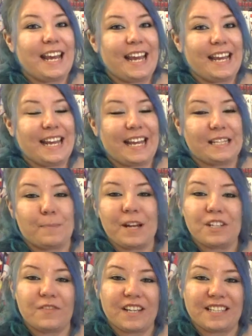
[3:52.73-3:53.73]
He has a
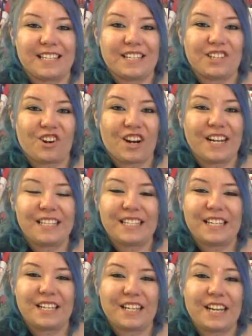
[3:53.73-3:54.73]
bunch of accessories,
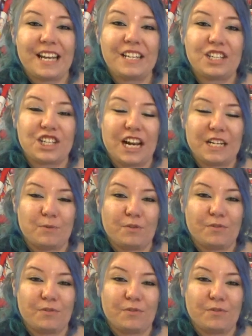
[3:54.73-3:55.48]
interchangeable